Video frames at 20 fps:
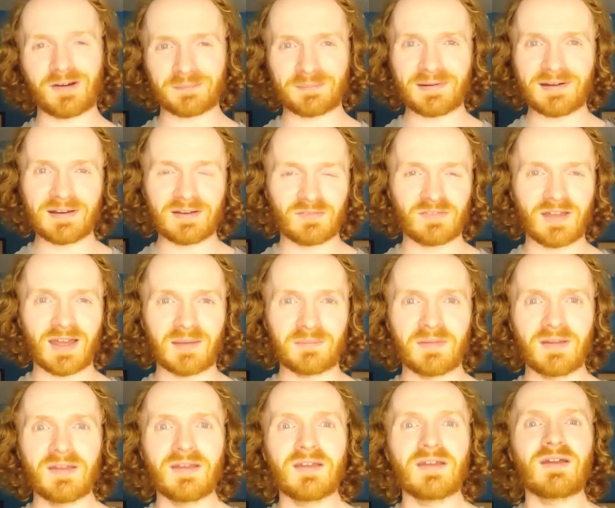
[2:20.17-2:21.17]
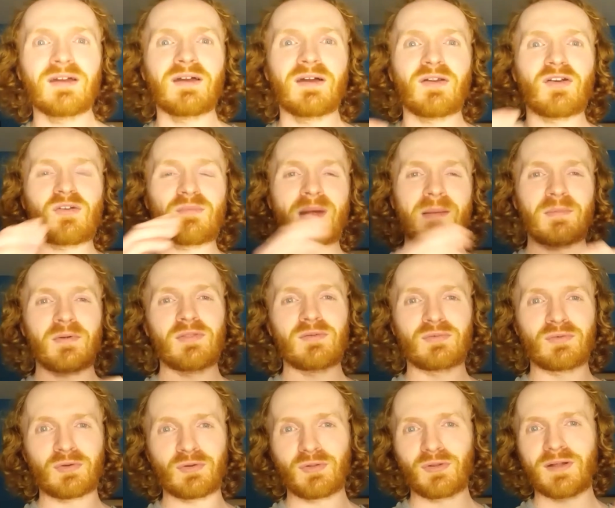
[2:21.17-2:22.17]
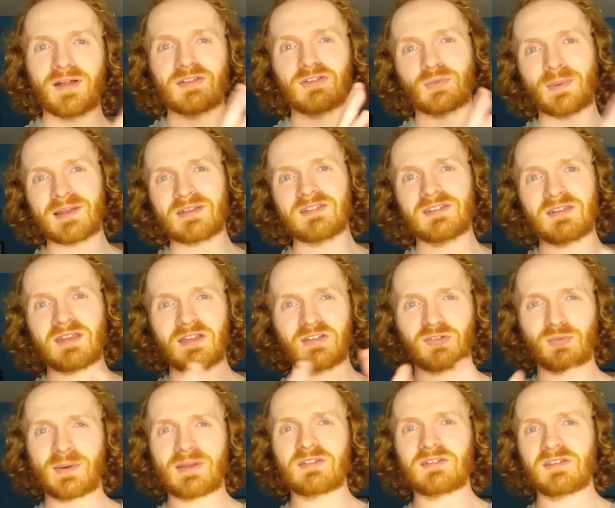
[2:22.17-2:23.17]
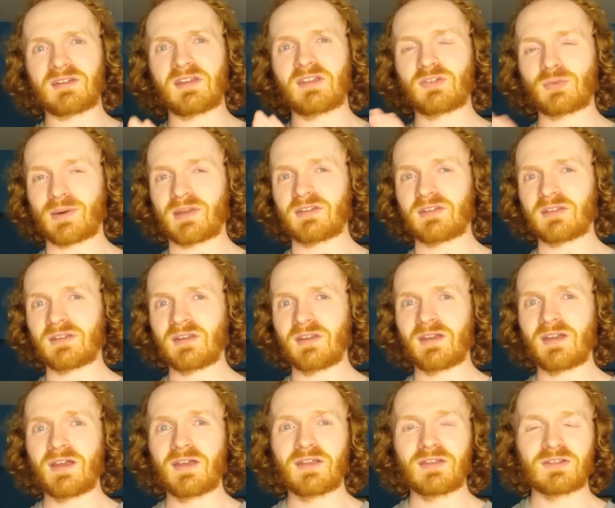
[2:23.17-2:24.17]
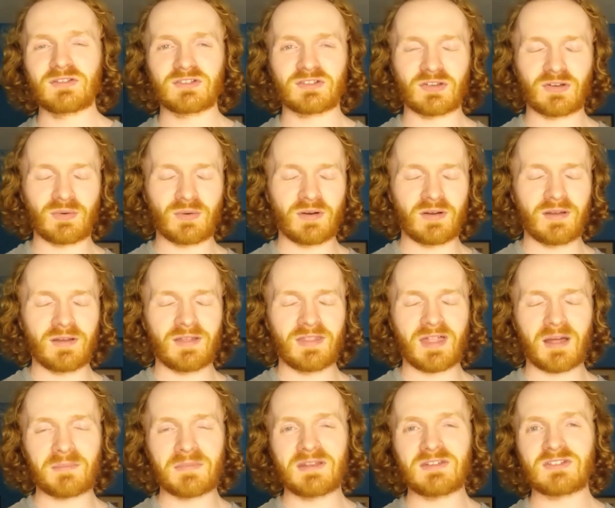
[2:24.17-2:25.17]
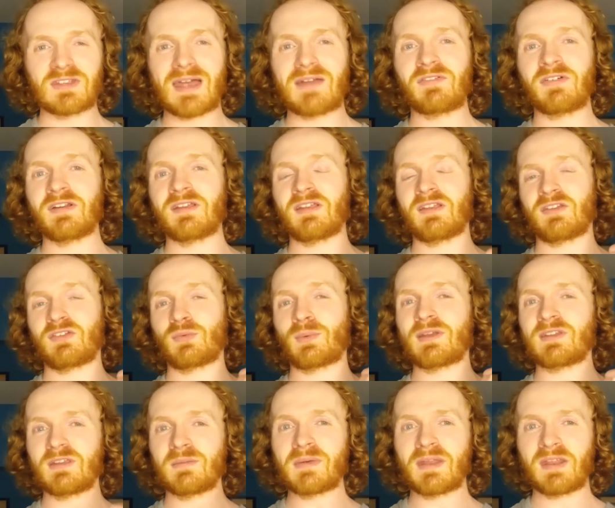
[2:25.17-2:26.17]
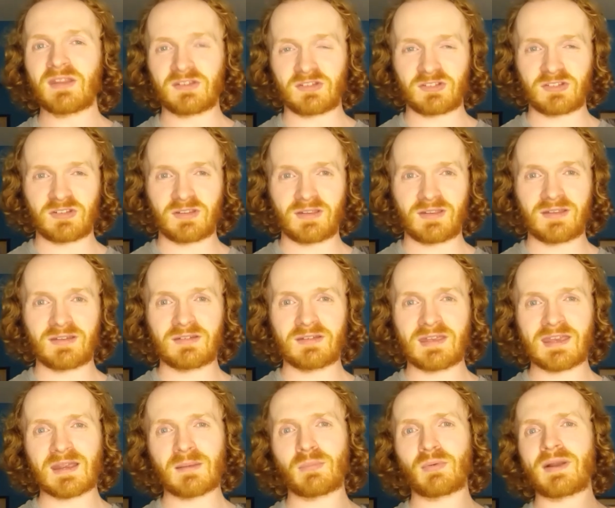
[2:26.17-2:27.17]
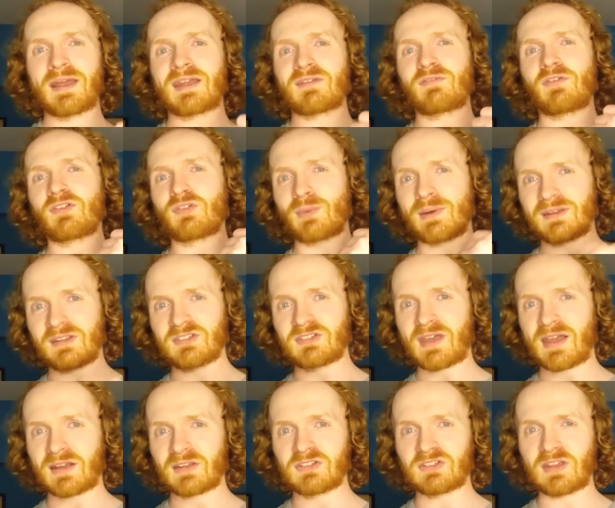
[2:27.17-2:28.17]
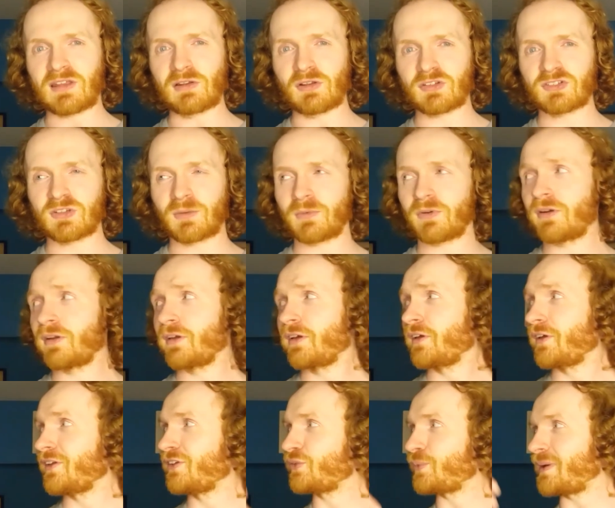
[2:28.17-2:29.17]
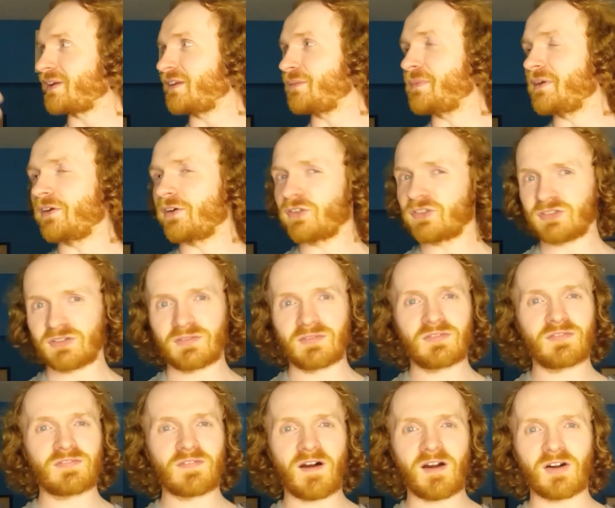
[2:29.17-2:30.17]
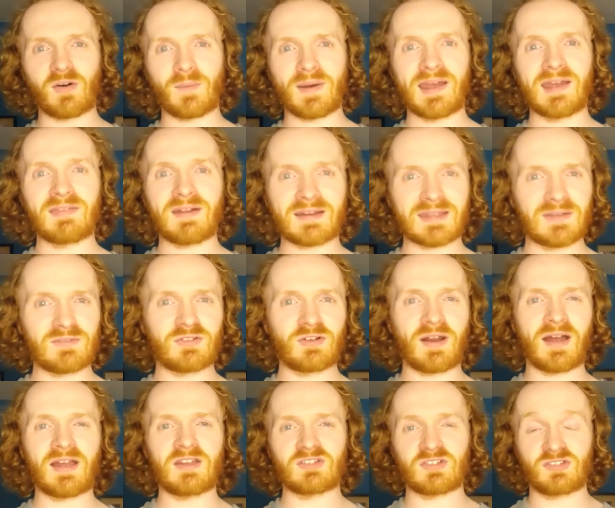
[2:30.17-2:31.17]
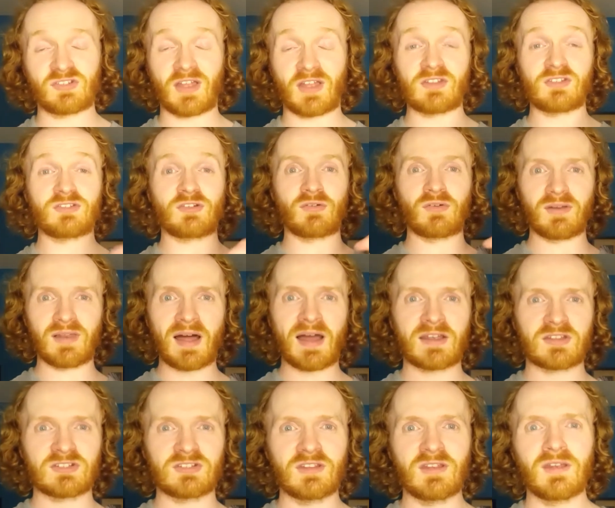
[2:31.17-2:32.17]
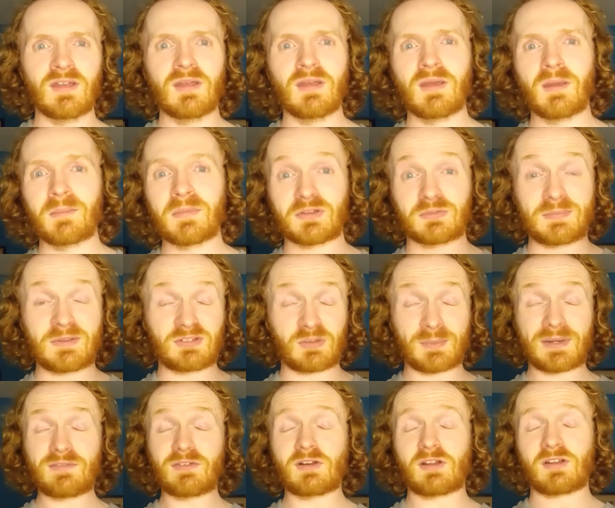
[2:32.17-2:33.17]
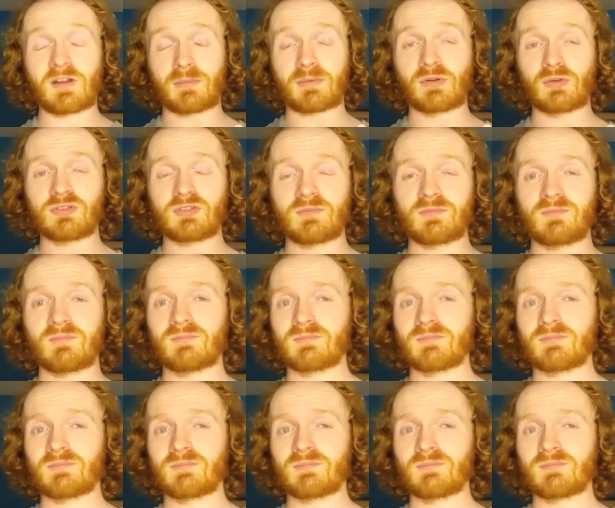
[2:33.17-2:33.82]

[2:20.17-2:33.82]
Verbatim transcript: period of time, remember the rule 20-20-20. So that means every 20 minutes, take a break for 20 seconds and look somewhere 20 meters far away. That gives your eyes a chance to relax. Because basically, whenever you're looking up close,